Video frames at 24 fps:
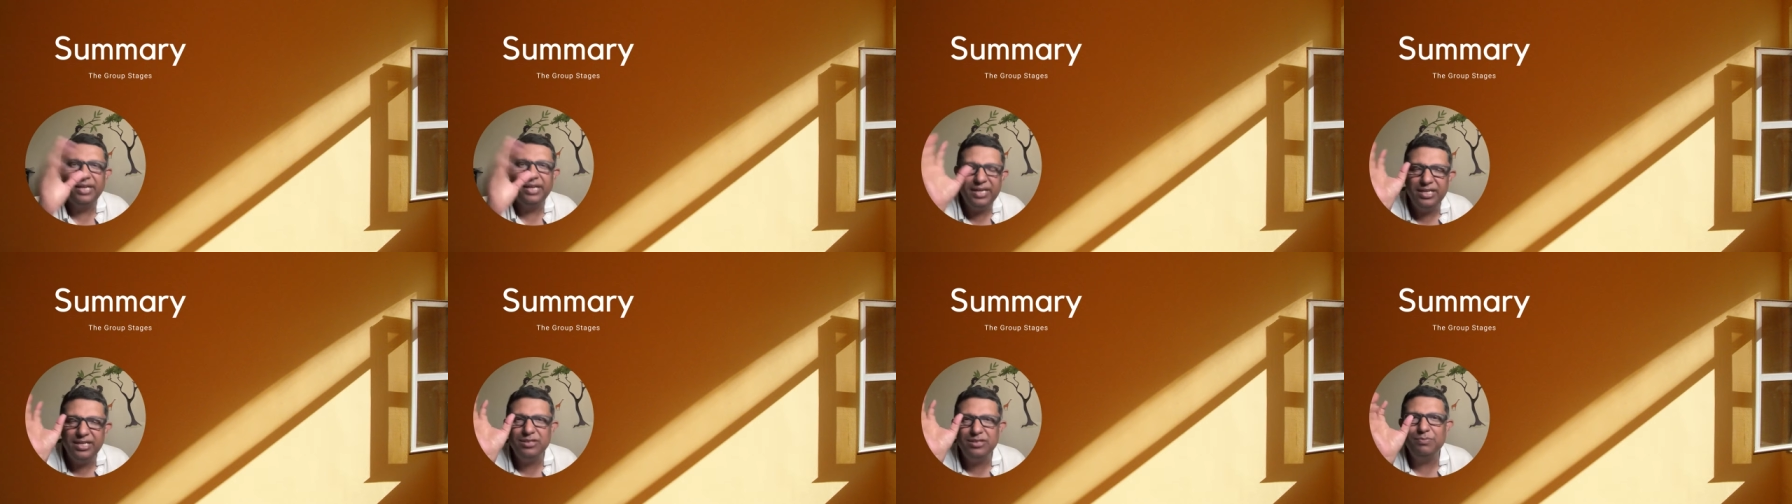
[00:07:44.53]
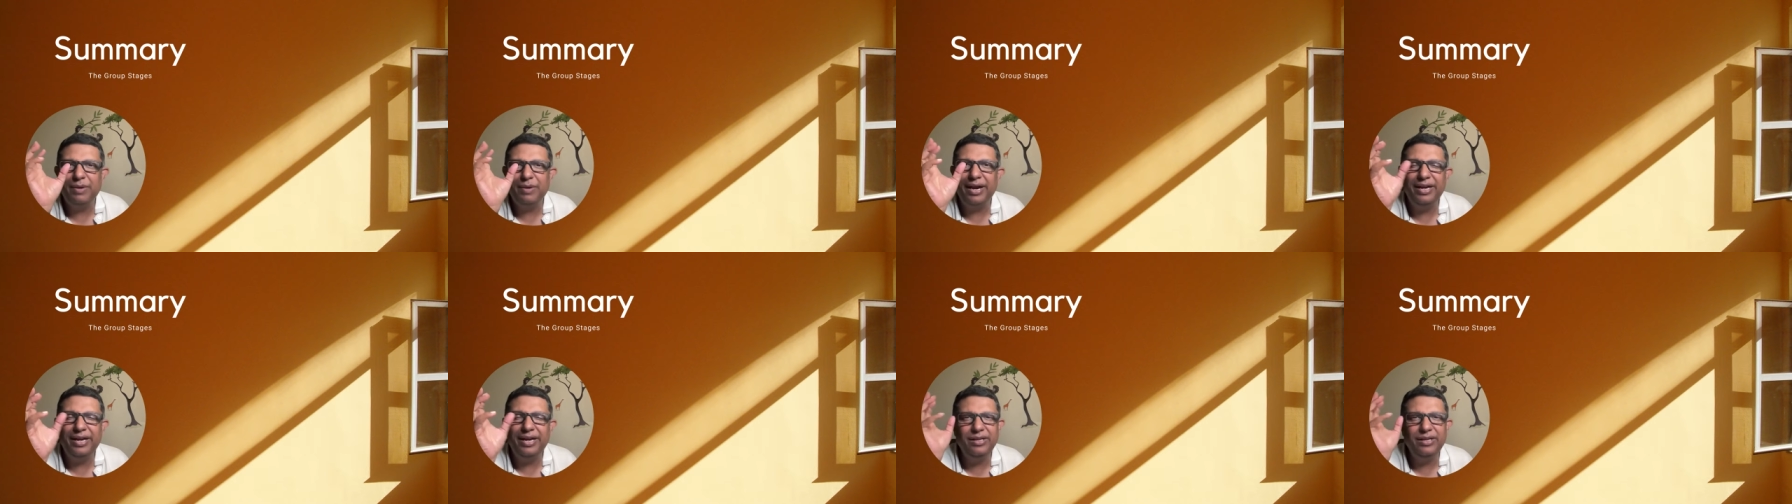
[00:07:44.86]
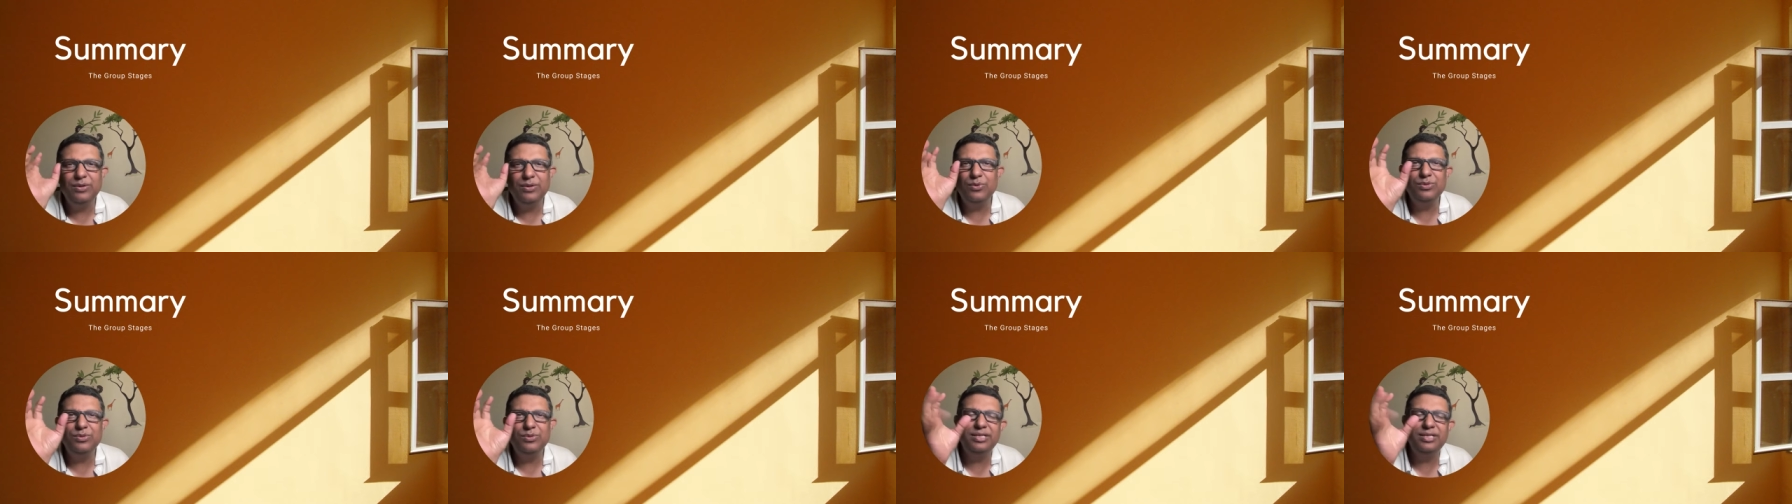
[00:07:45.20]
in his mind
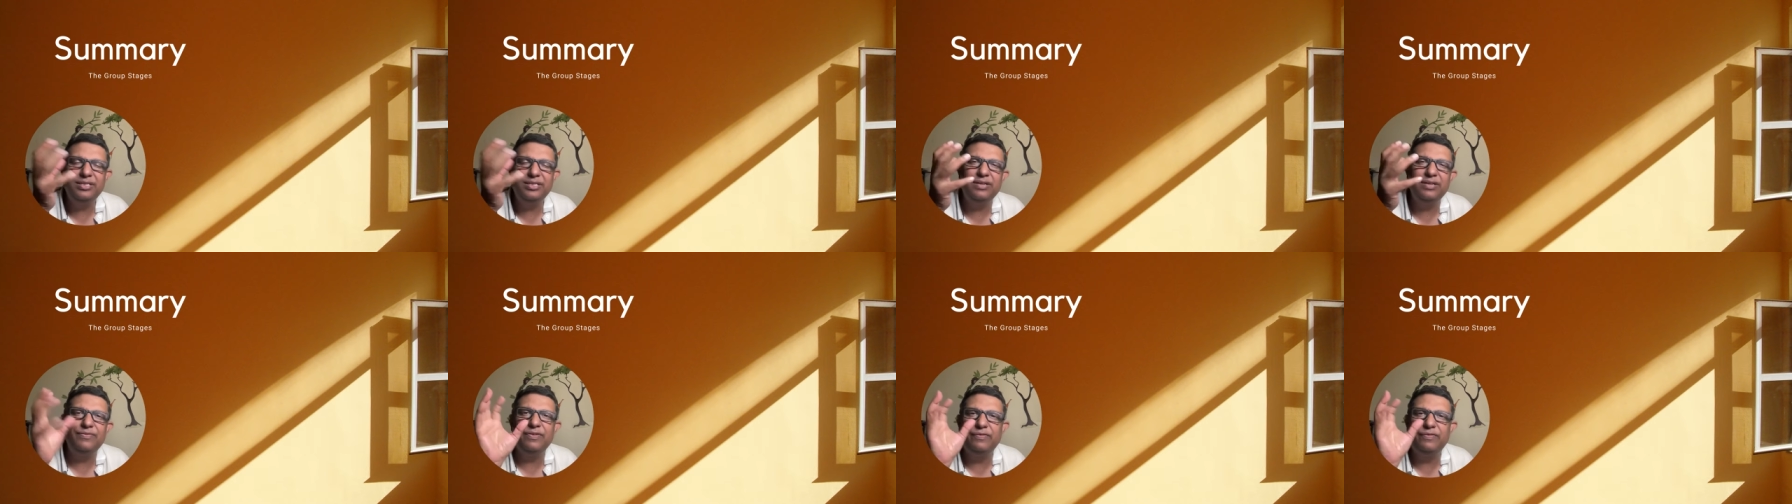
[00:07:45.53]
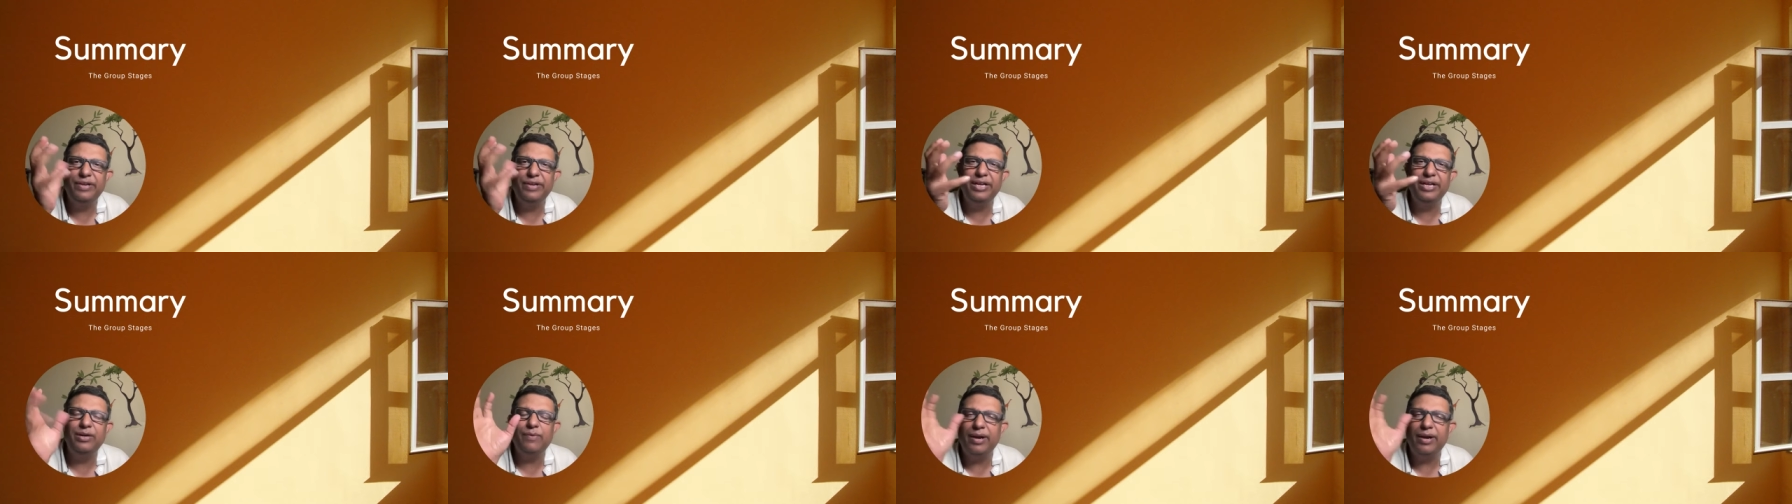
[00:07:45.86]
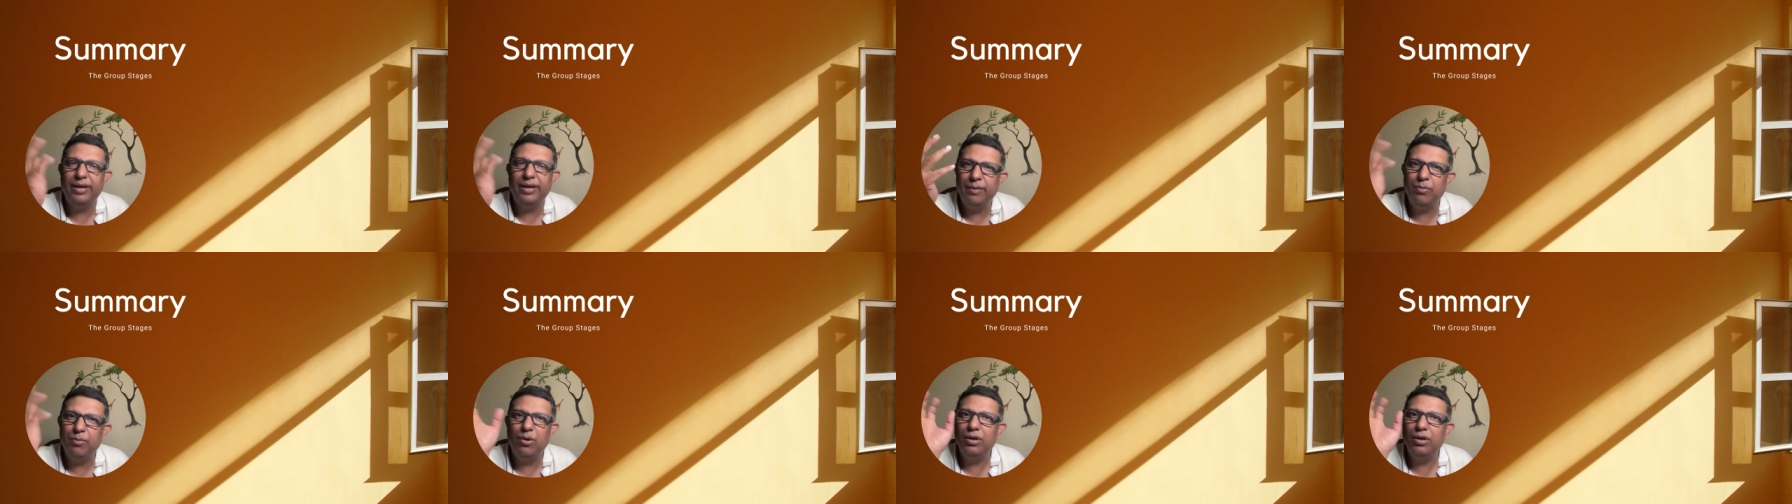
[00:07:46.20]
he knows he's a 15
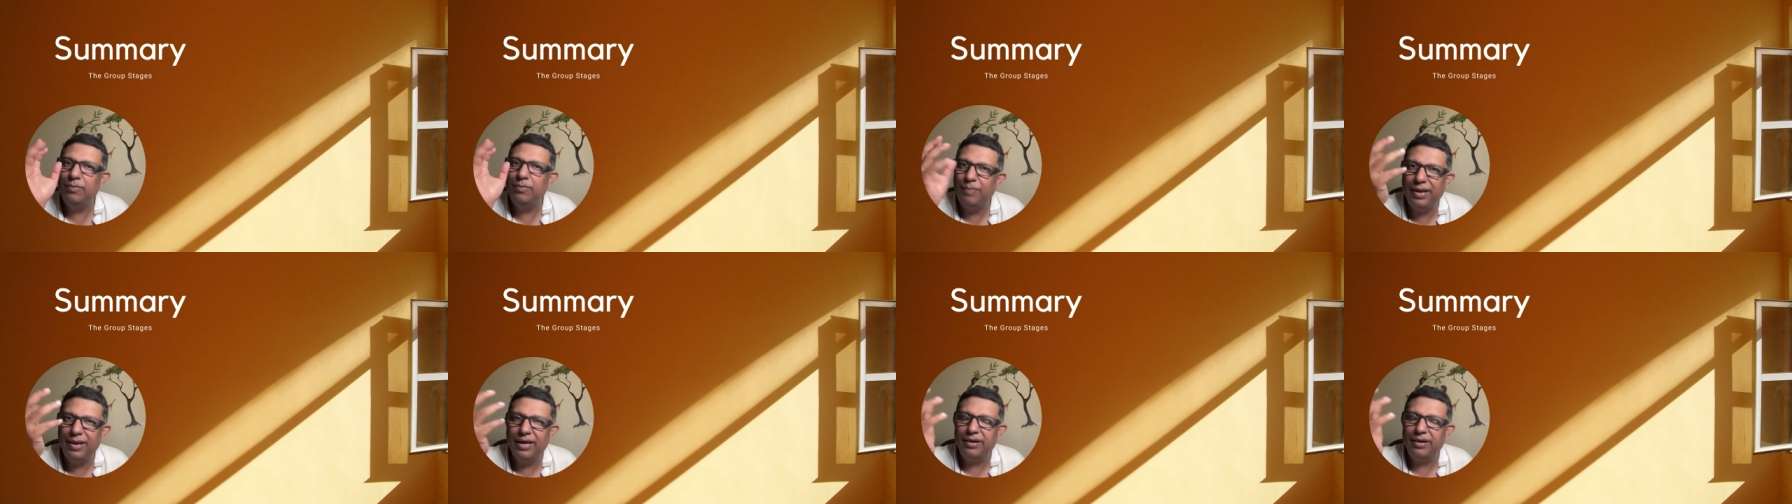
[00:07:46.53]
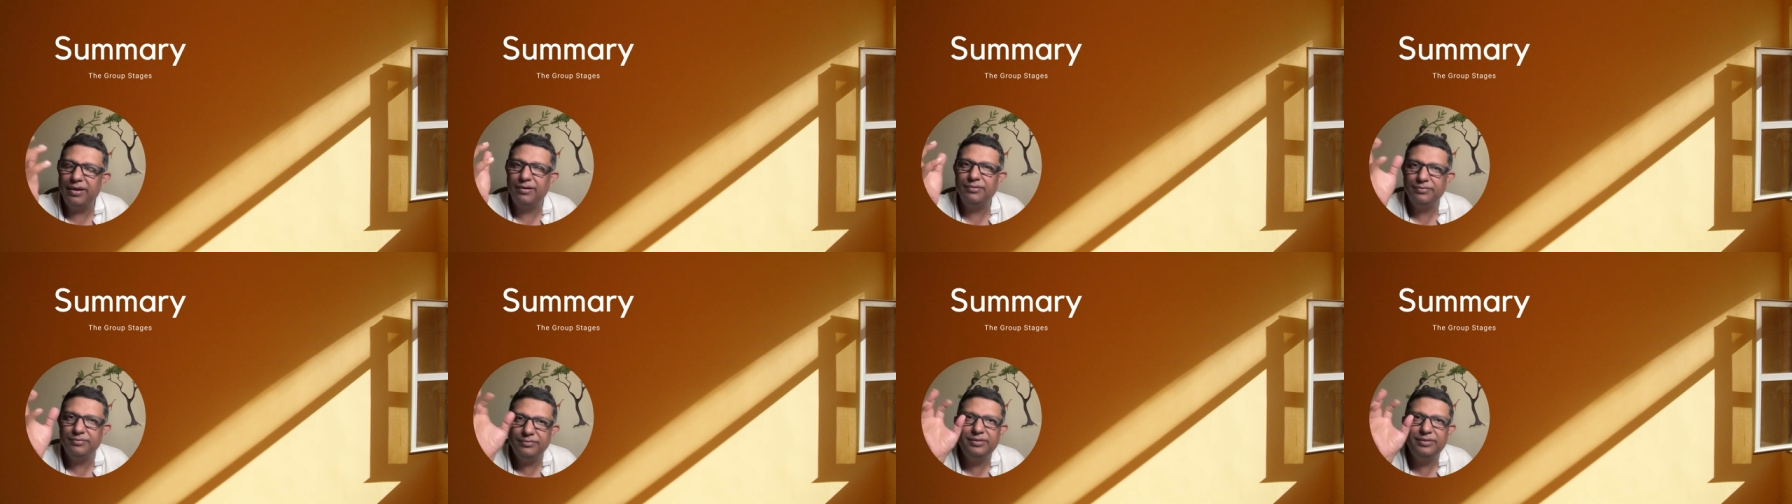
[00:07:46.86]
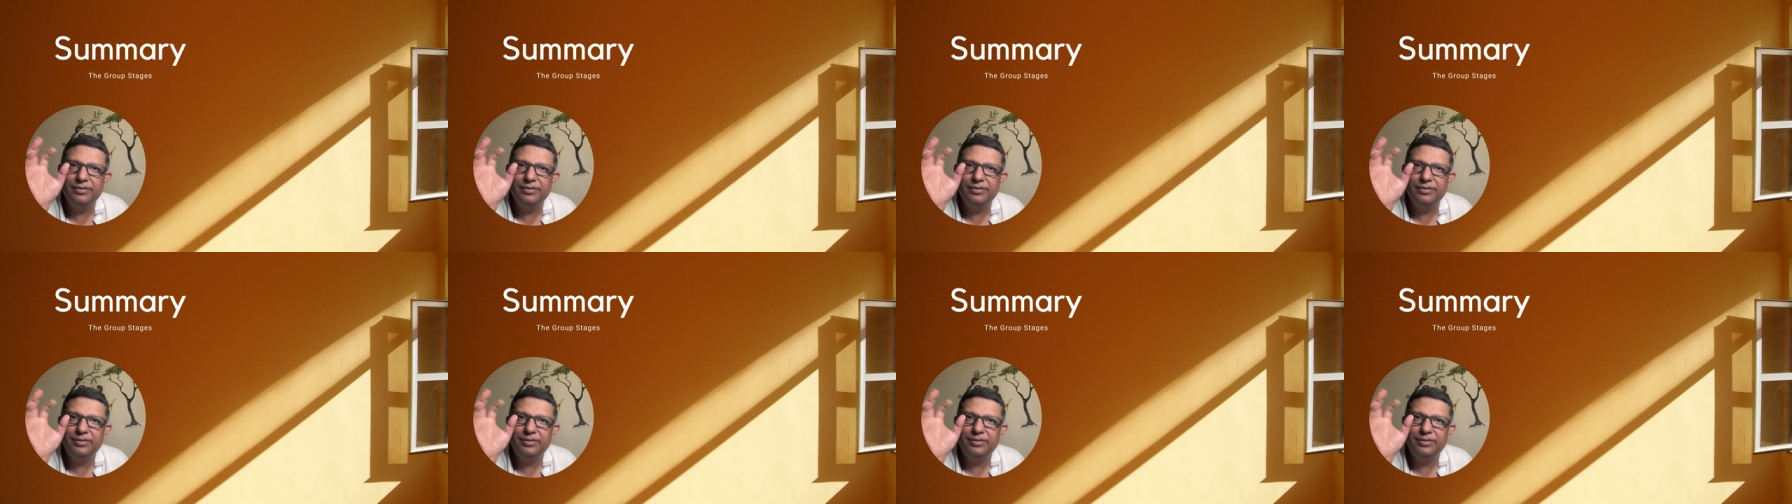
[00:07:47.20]
20 ball player